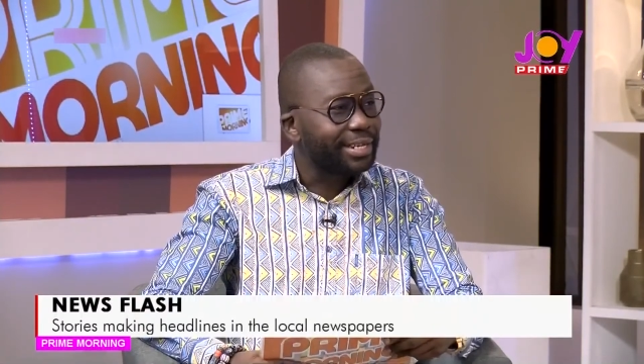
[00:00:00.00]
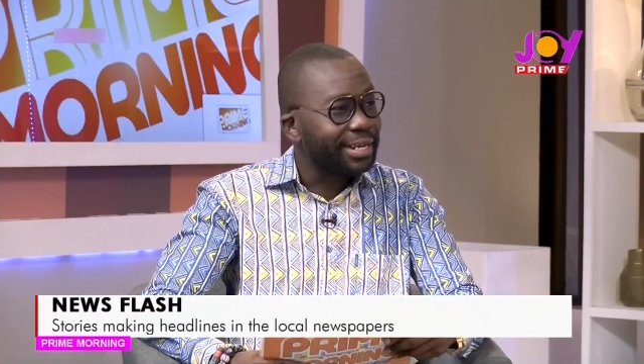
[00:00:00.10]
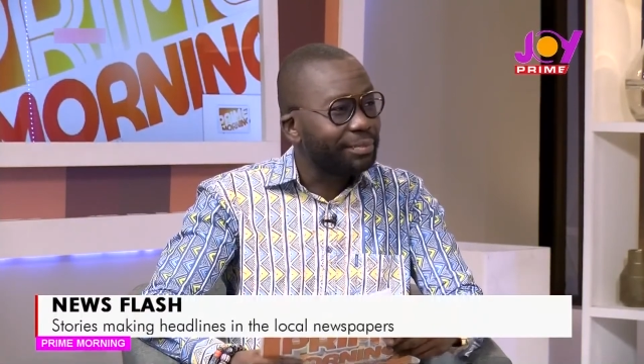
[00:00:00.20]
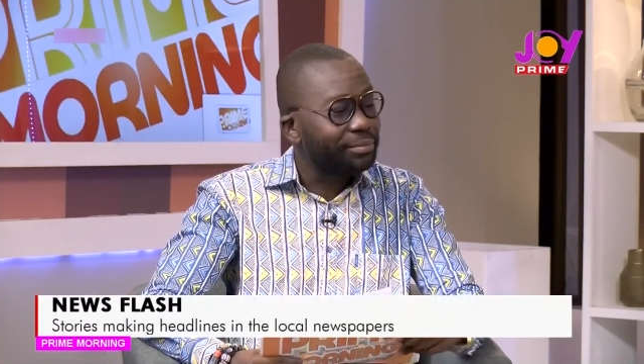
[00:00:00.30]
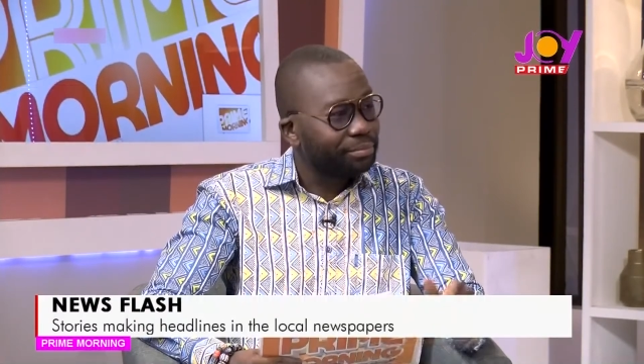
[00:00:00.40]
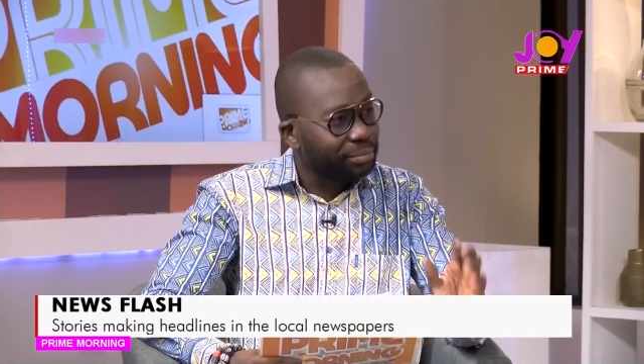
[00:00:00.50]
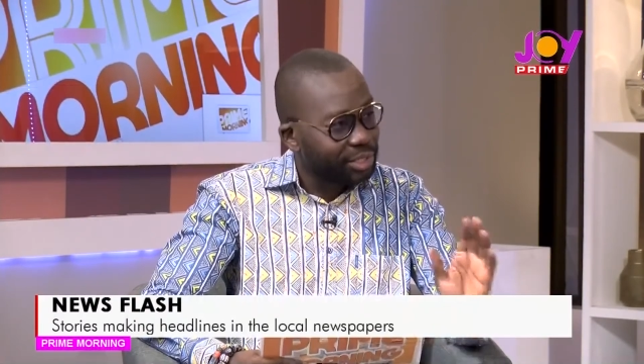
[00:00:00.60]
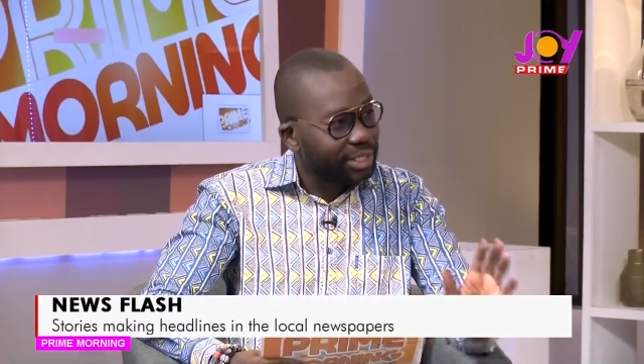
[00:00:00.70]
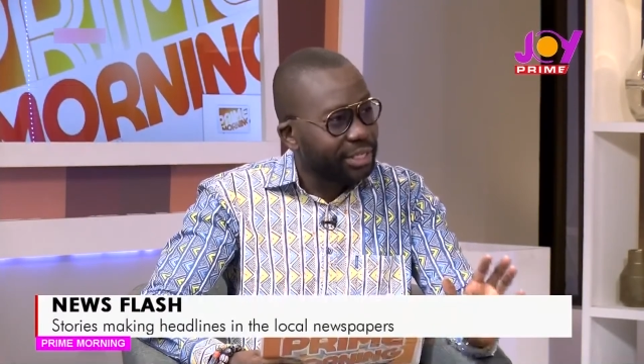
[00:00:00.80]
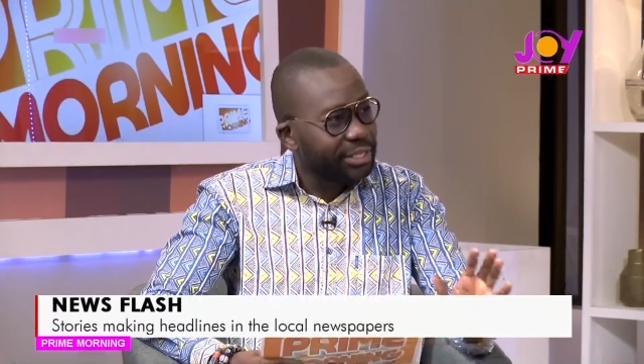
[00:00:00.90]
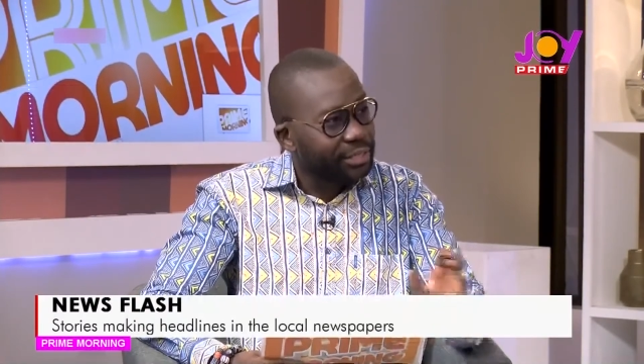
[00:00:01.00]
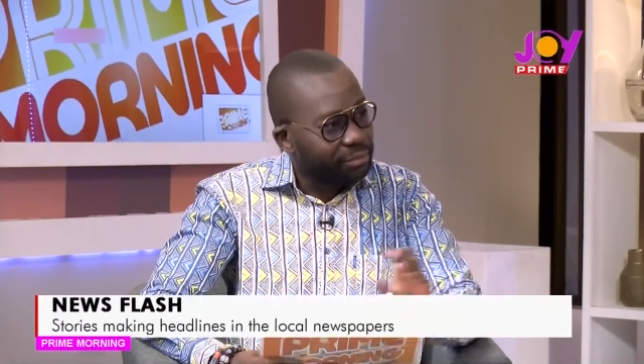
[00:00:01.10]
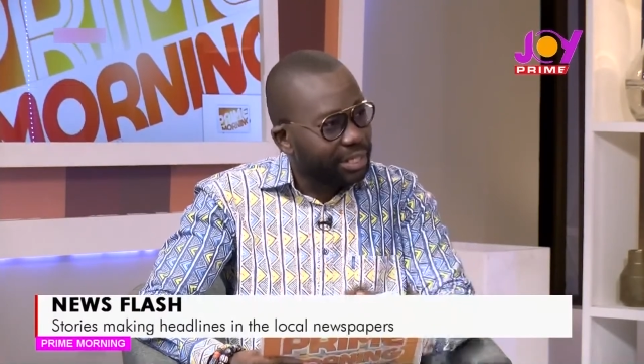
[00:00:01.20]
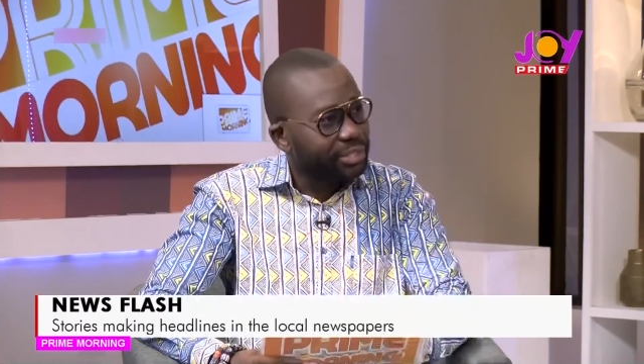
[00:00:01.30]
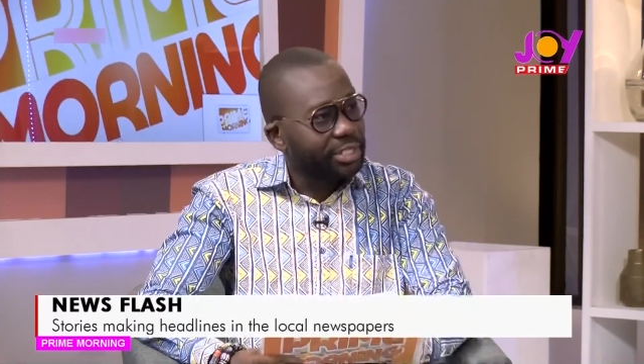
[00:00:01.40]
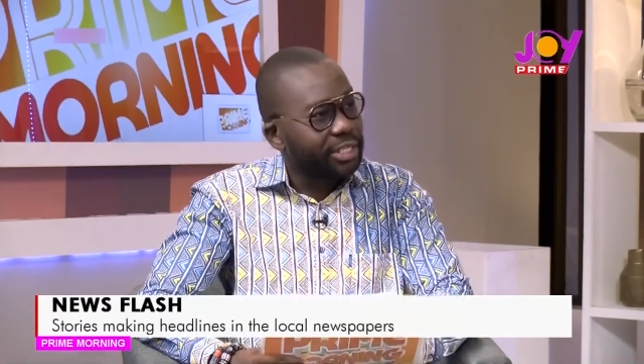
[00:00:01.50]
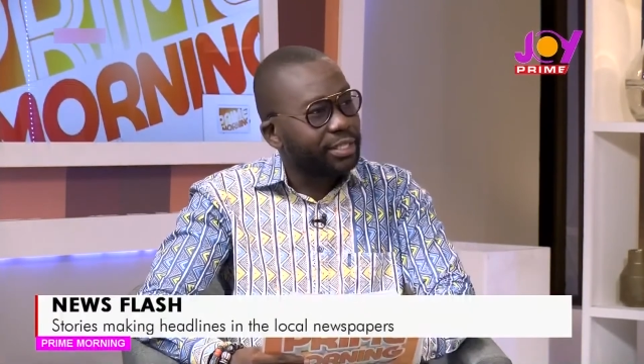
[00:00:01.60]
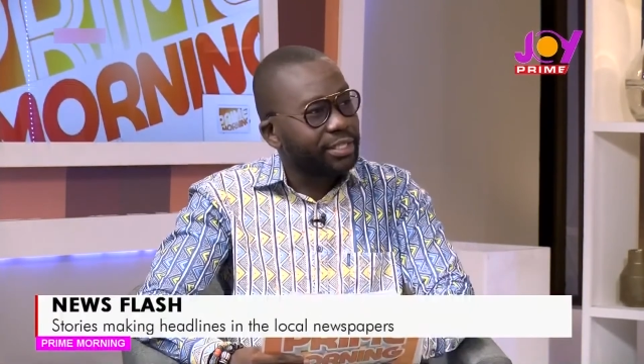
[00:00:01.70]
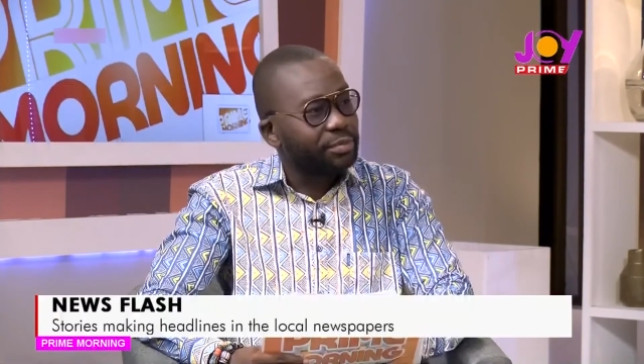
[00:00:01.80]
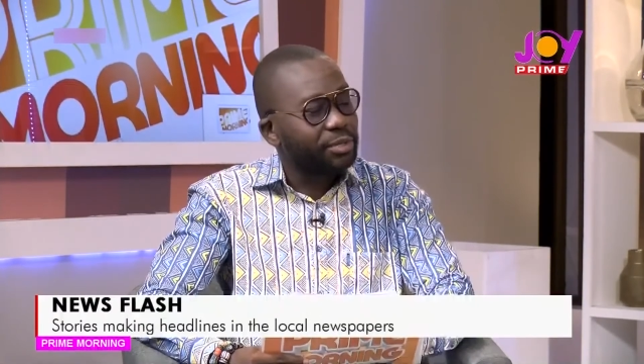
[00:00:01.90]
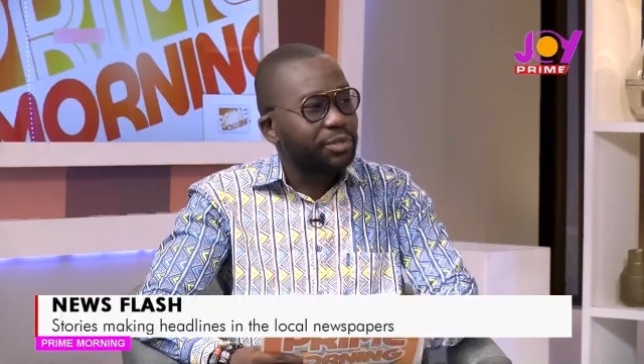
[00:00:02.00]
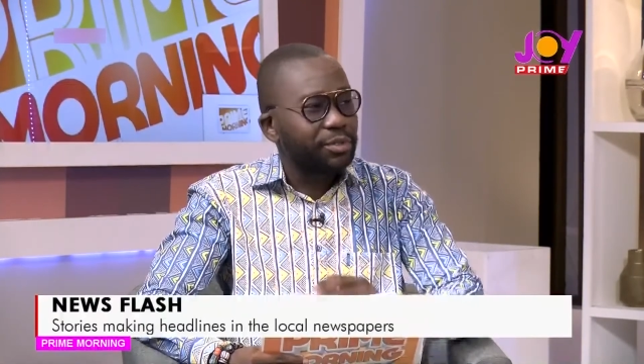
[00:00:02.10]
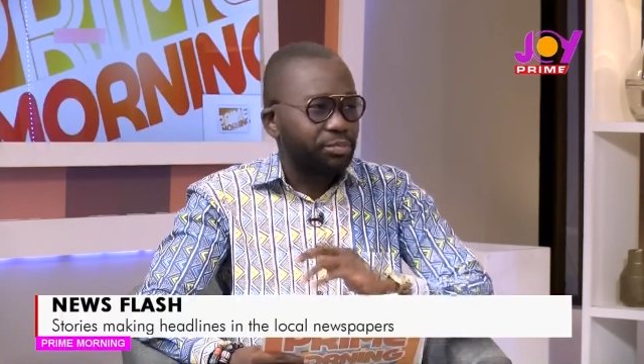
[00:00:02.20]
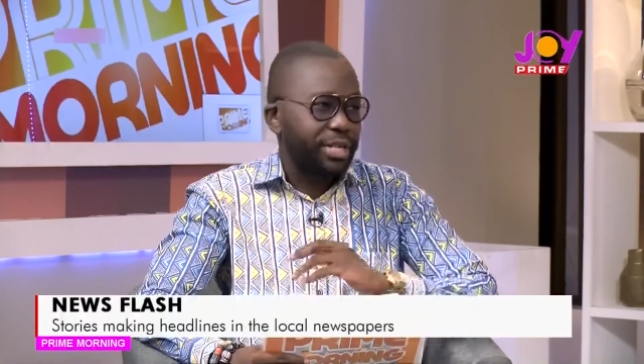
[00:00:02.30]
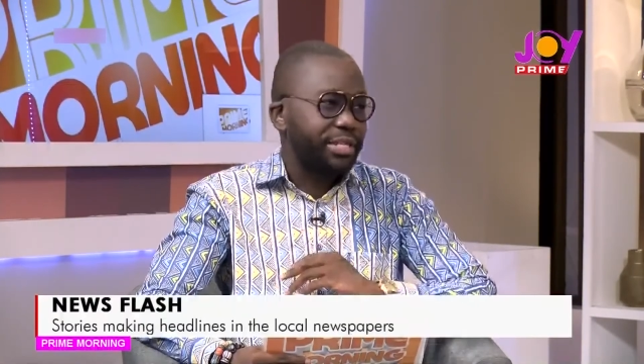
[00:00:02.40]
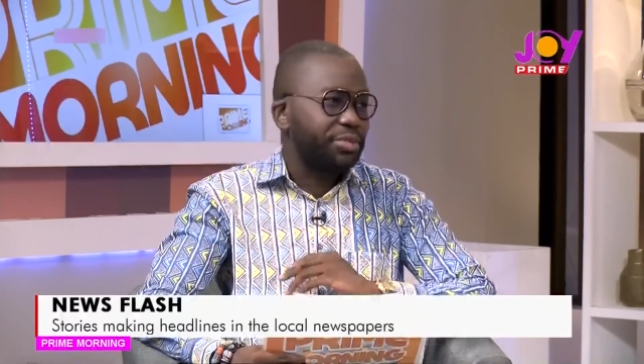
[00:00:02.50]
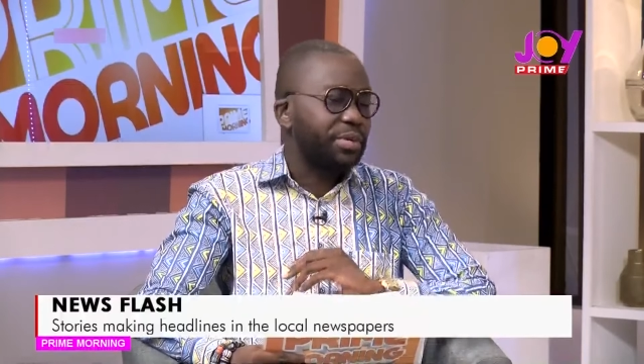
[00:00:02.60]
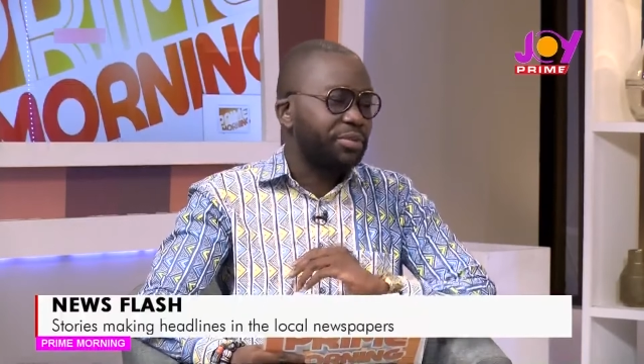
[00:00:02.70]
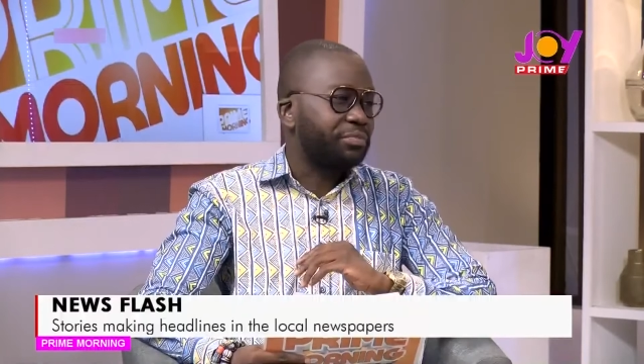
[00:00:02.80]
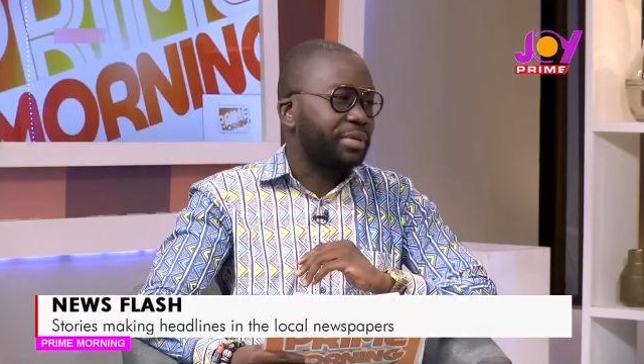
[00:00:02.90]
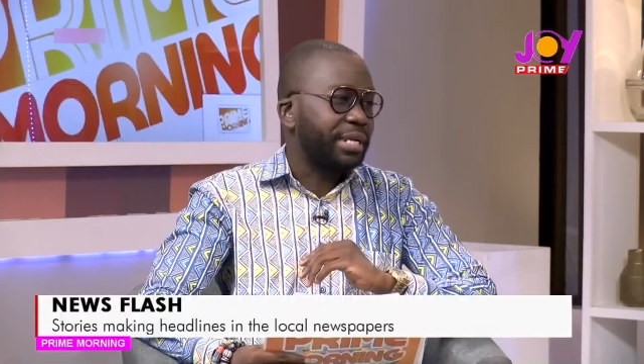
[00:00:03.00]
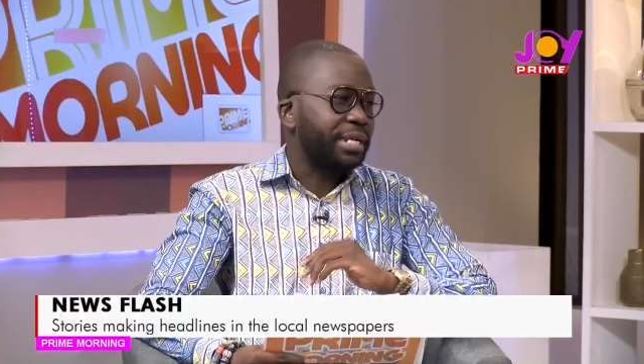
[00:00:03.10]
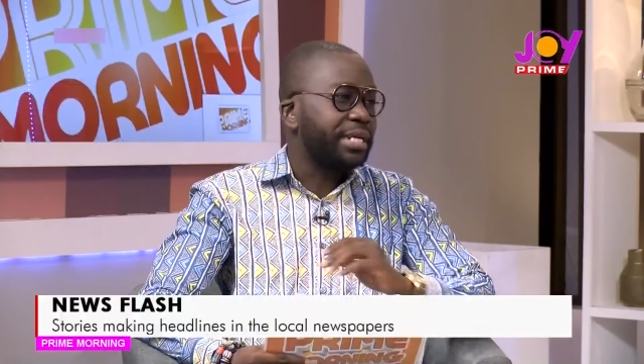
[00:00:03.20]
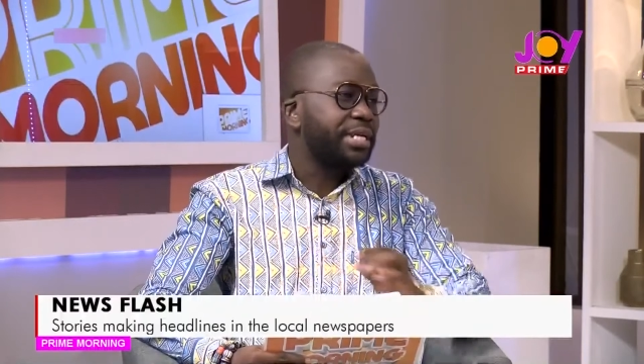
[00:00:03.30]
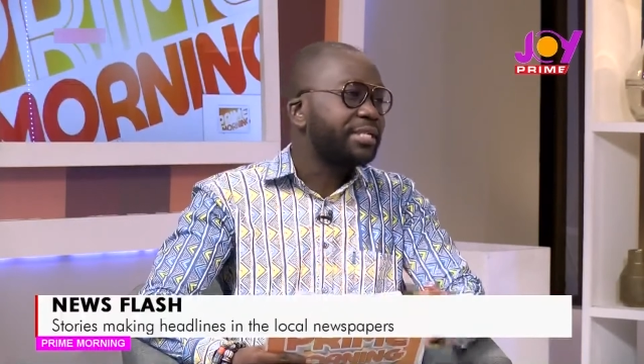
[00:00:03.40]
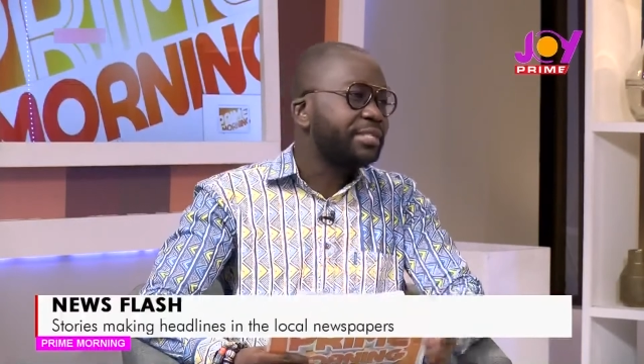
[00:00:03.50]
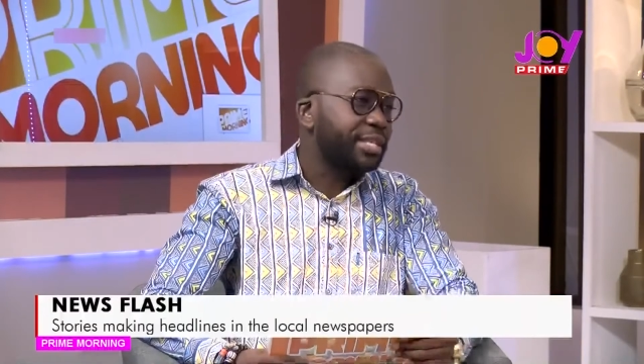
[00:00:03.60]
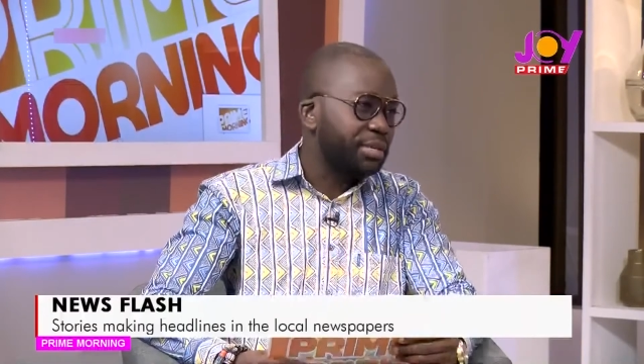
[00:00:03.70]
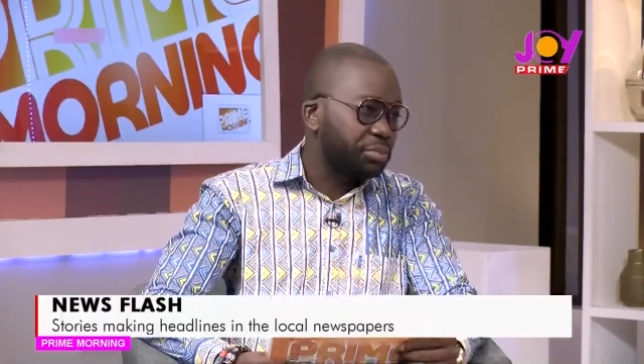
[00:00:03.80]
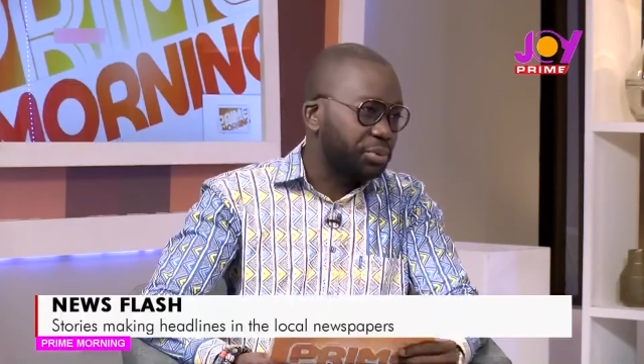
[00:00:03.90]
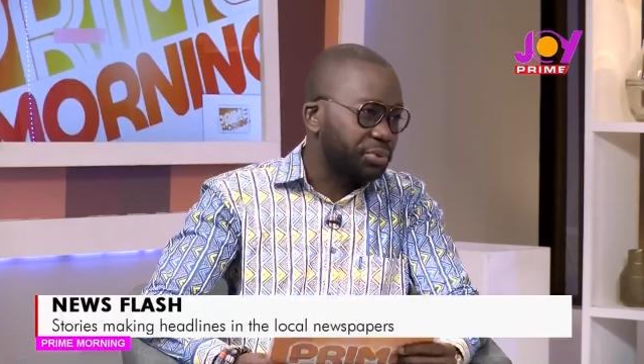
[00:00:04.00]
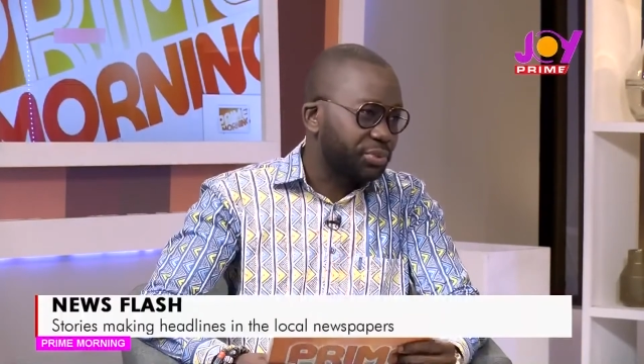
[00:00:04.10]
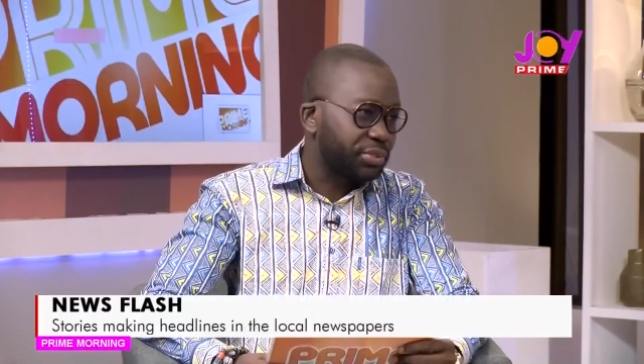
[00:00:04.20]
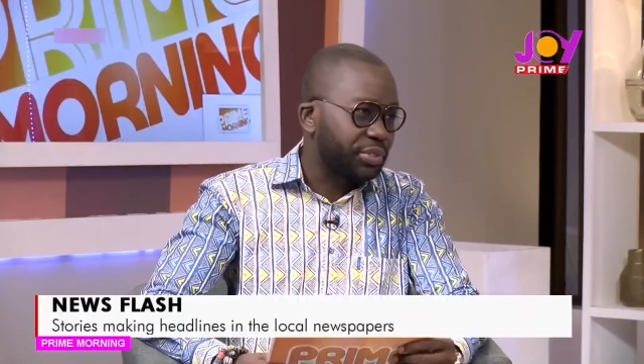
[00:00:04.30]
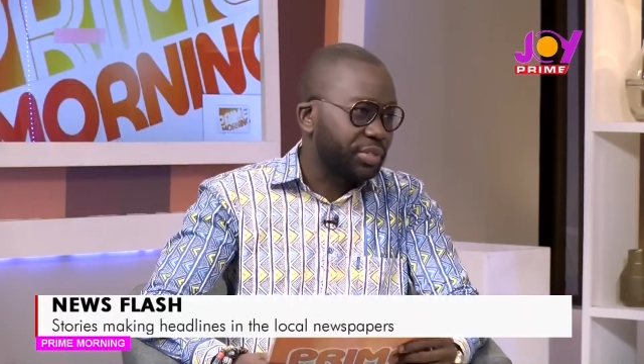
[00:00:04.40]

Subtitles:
and I'm particularly mentioning this because bread is one of my staples.